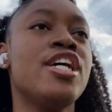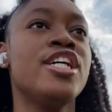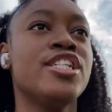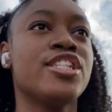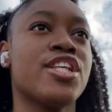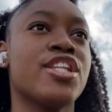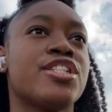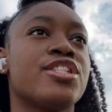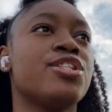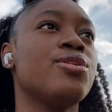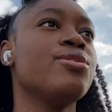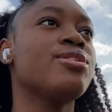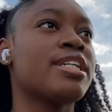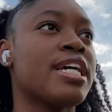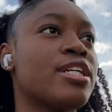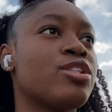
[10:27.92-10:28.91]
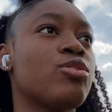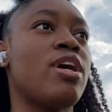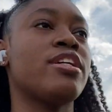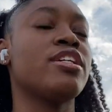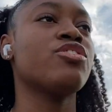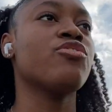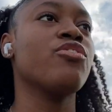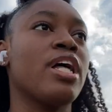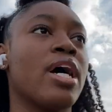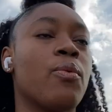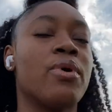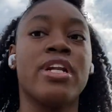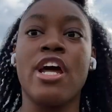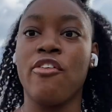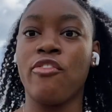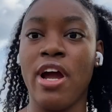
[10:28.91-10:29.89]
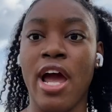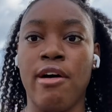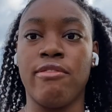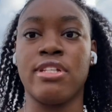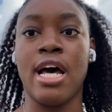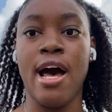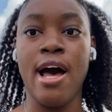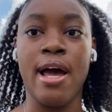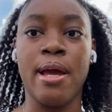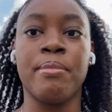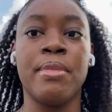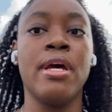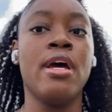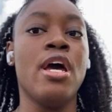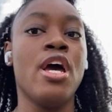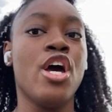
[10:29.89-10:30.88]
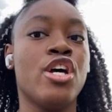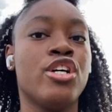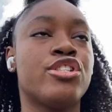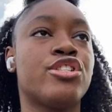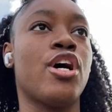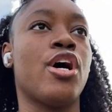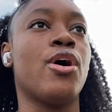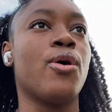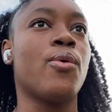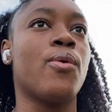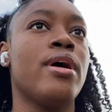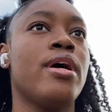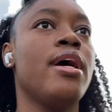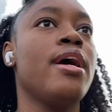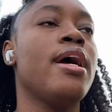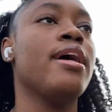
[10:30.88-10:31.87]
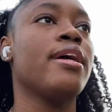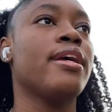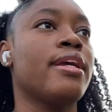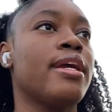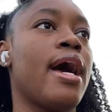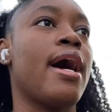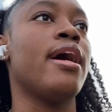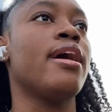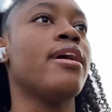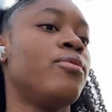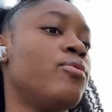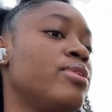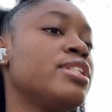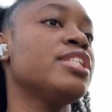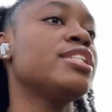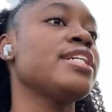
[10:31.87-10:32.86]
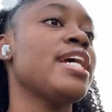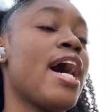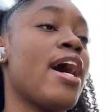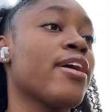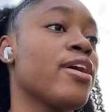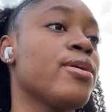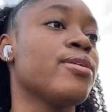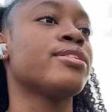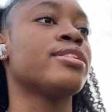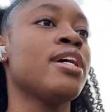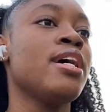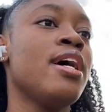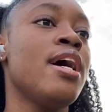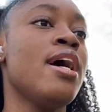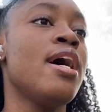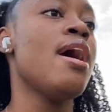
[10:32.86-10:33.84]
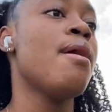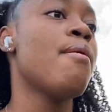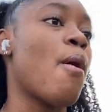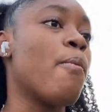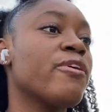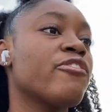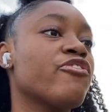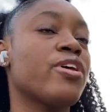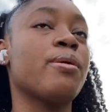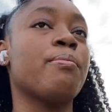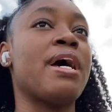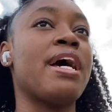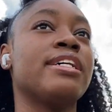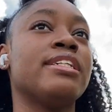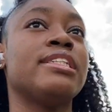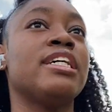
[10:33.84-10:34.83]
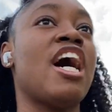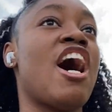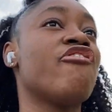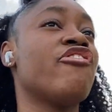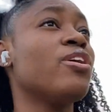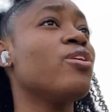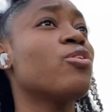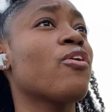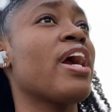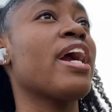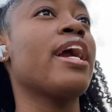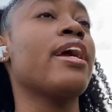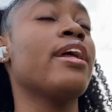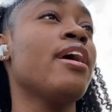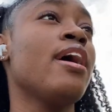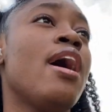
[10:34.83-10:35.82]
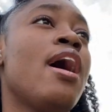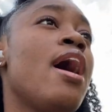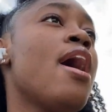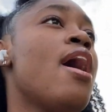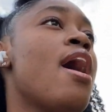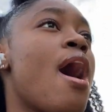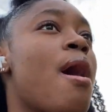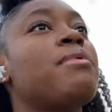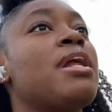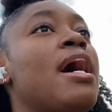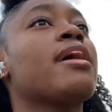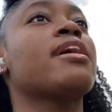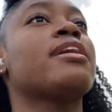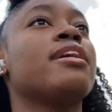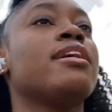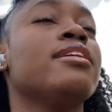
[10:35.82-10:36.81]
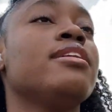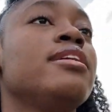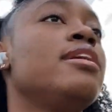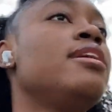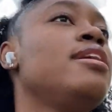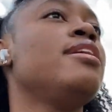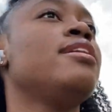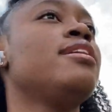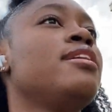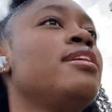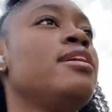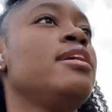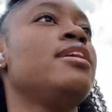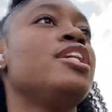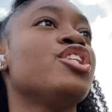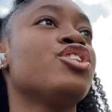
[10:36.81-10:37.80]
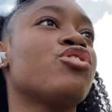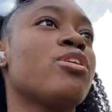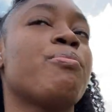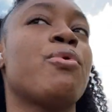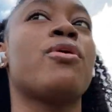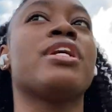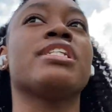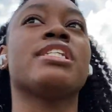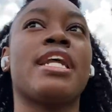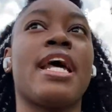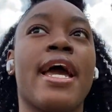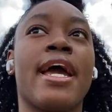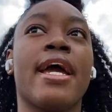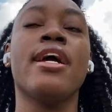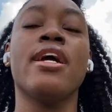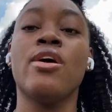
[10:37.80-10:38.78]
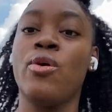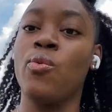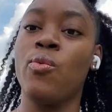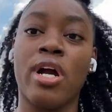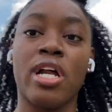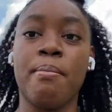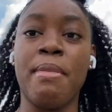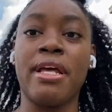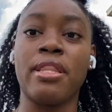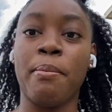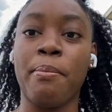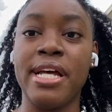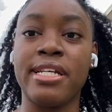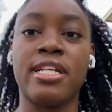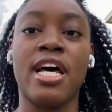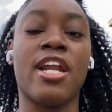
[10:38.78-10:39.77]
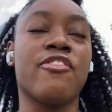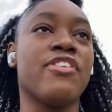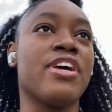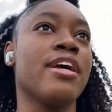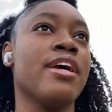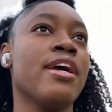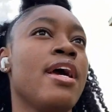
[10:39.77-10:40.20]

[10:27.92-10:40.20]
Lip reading: to this new schedule. I just feel like we never have time. So yeah, we'll just see how it goes. Hoping for the best. I feel great. I'm not gonna trip on it today. We're gonna make the best out of it.